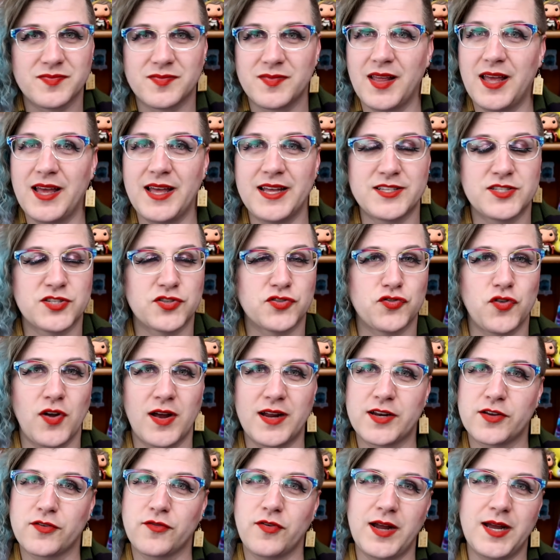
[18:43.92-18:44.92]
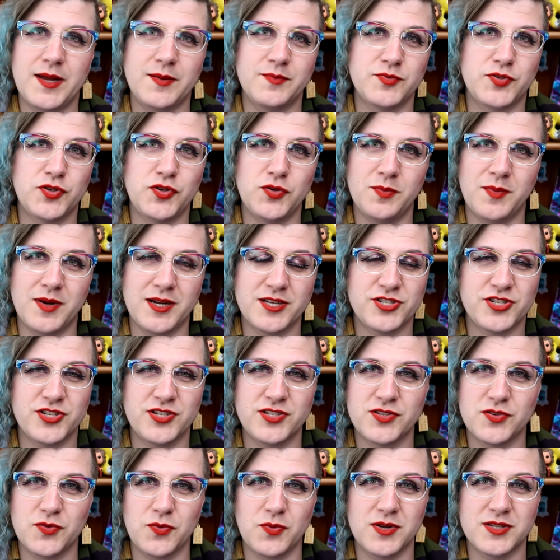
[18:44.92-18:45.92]
It's trying to cram too much
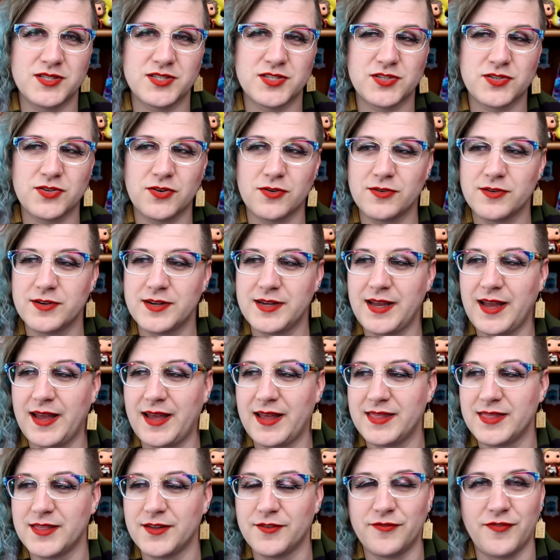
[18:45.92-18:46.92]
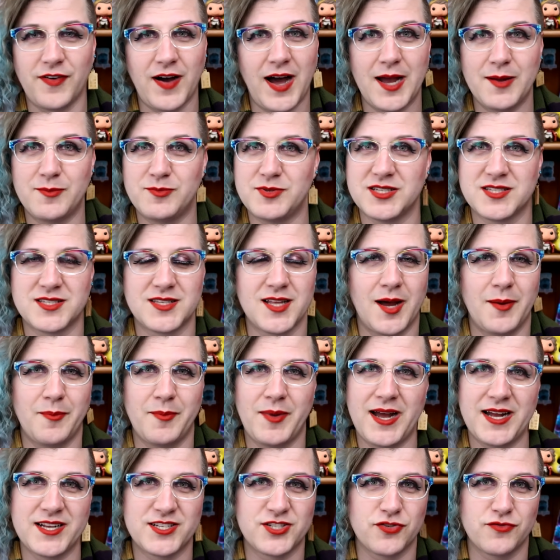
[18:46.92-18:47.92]
into one story, and the vibe does not
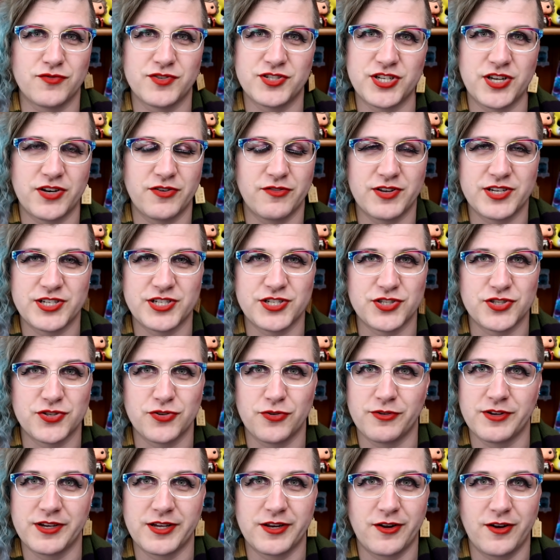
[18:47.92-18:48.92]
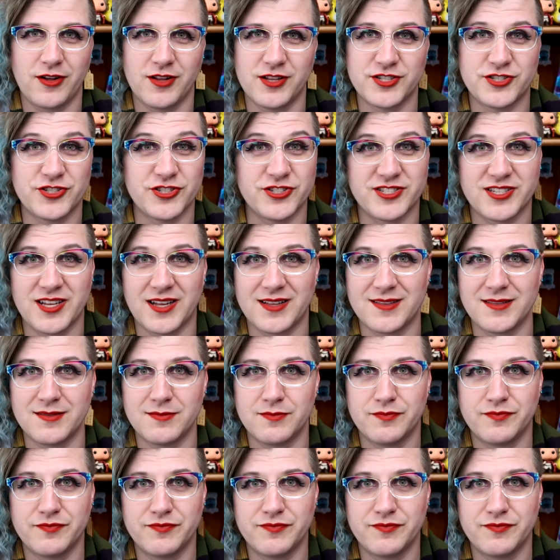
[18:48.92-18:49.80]
match a regeneration story at all. It just doesn't.